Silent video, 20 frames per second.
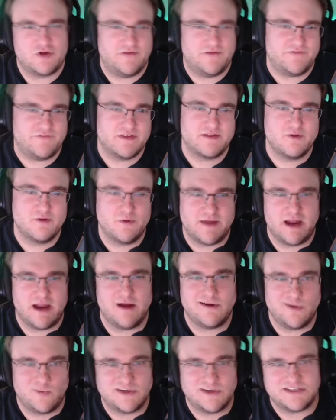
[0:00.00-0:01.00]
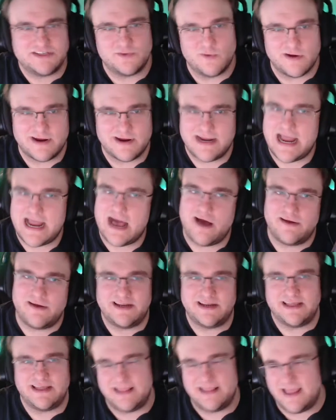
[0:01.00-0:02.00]
If his new character wasn't working out, he
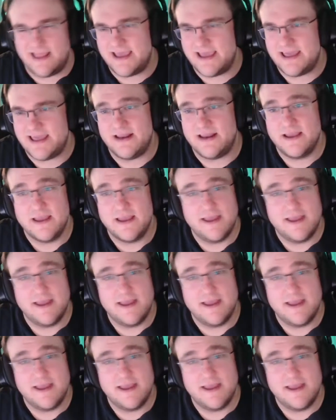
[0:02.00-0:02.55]
didn't like it,